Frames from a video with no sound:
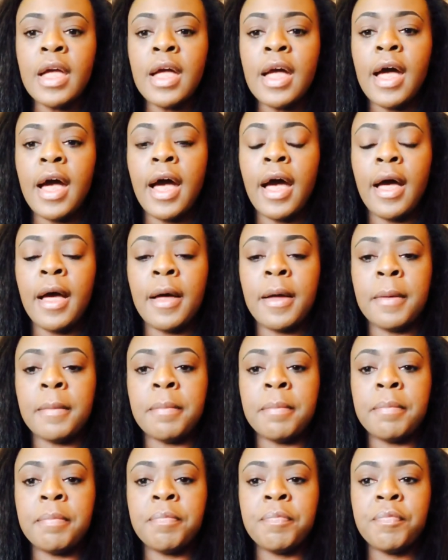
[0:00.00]

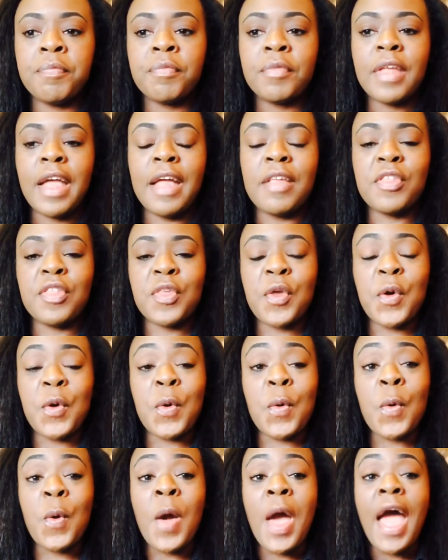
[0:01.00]
And
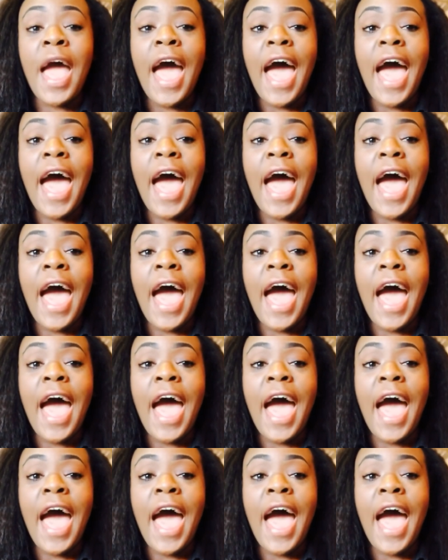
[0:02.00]
so